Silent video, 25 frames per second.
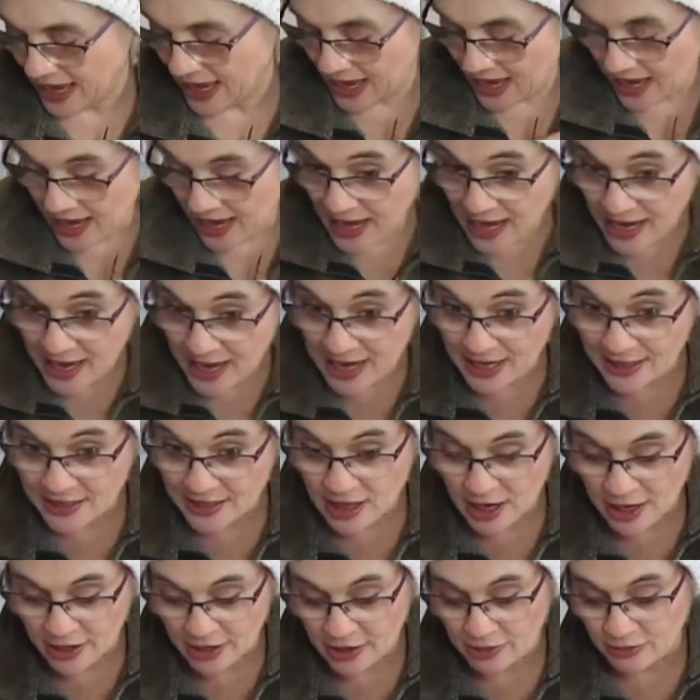And
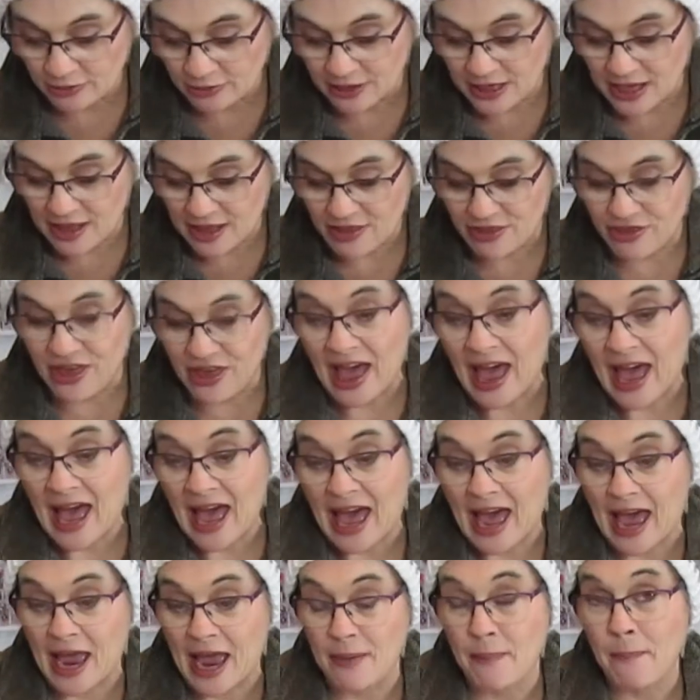not only
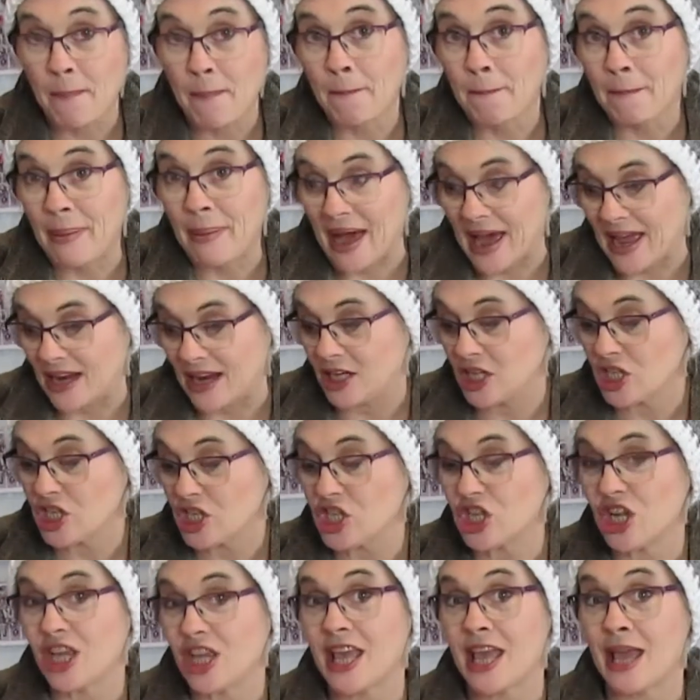that, but
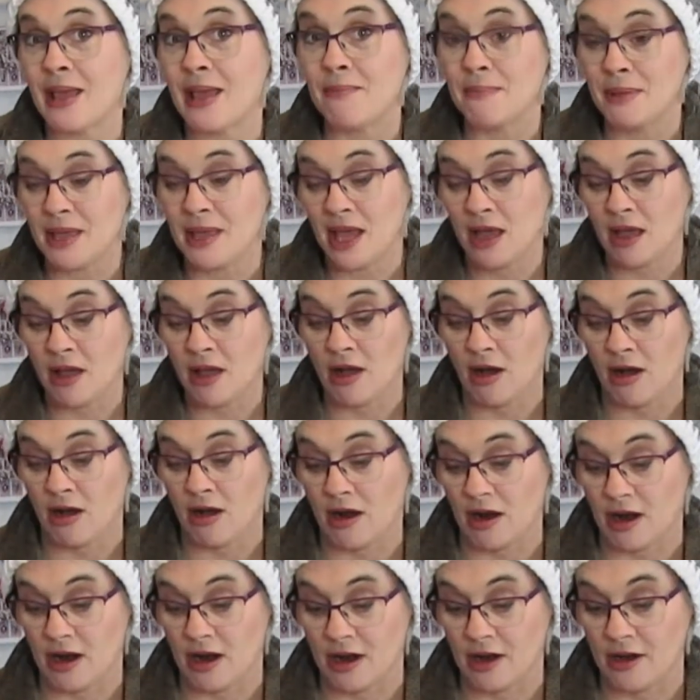she gave me a
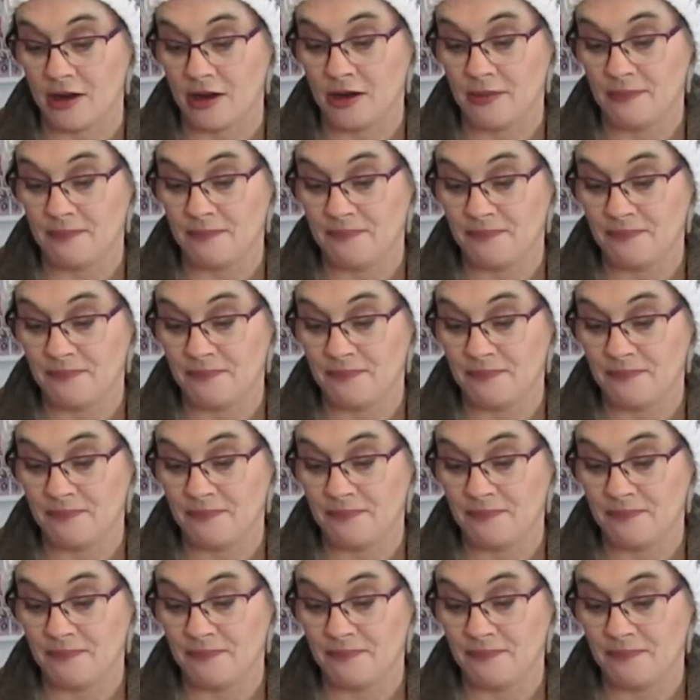card